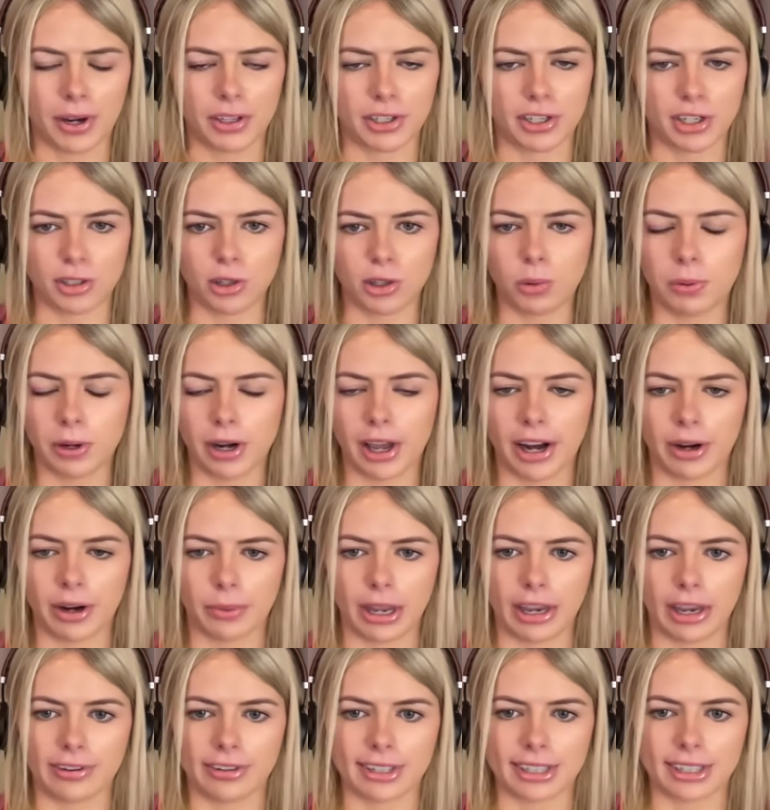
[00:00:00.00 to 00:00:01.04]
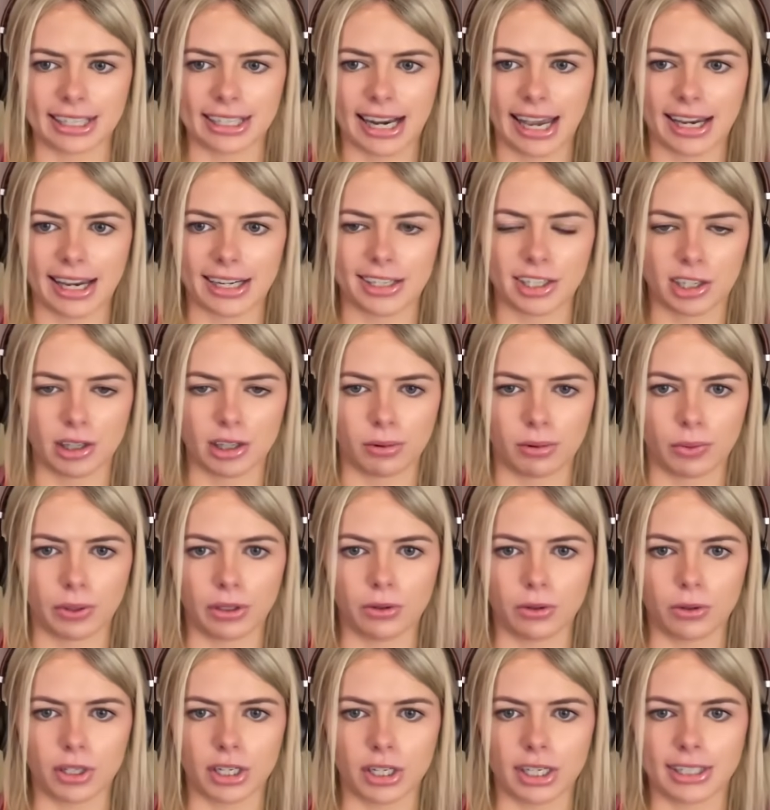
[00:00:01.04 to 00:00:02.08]
She's up a lot of weight since last year, but we
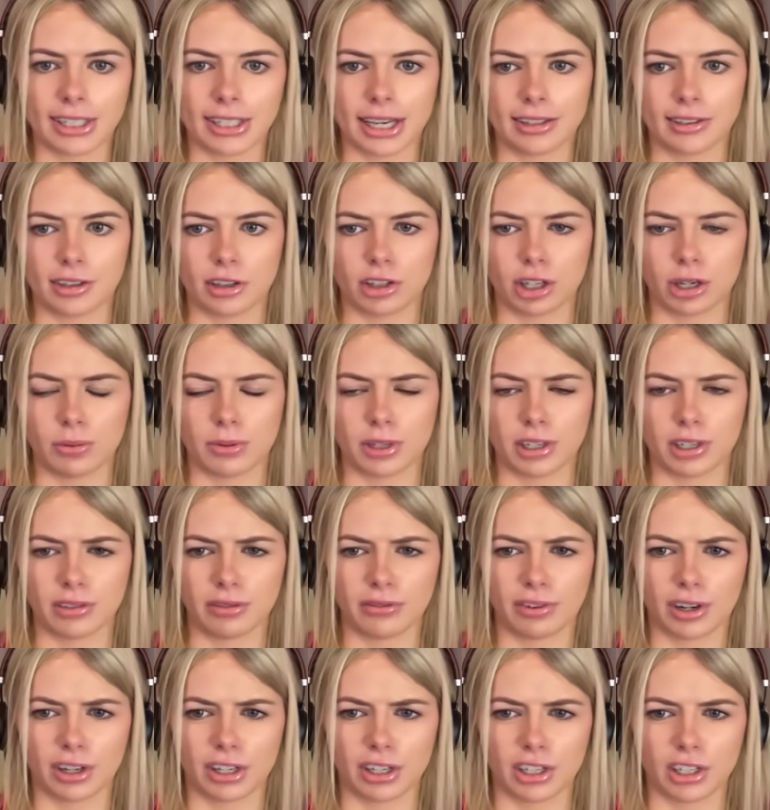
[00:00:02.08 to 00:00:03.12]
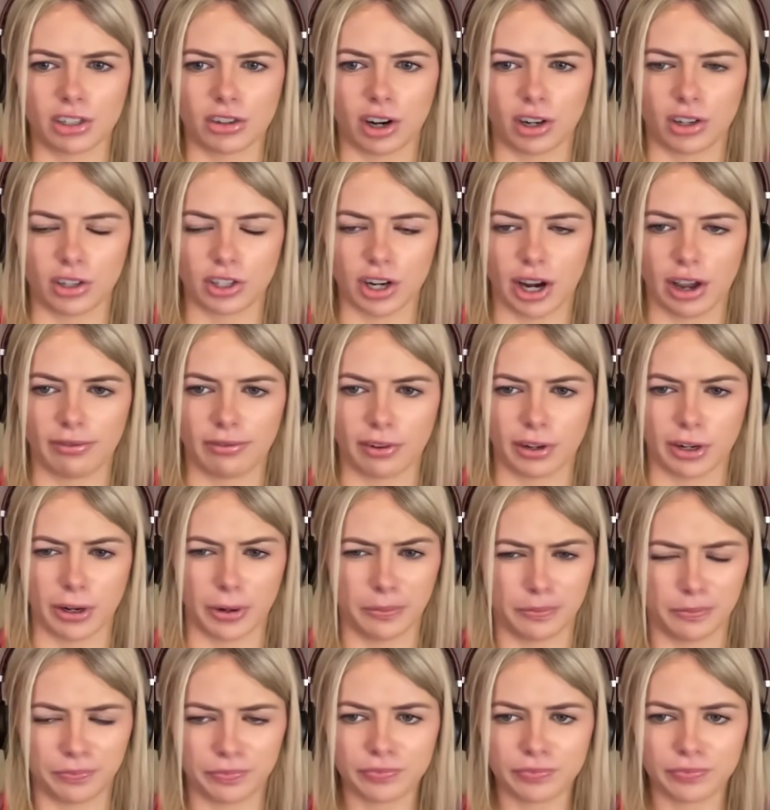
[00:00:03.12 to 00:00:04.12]
know she stays the trip. She's a very strong traveller.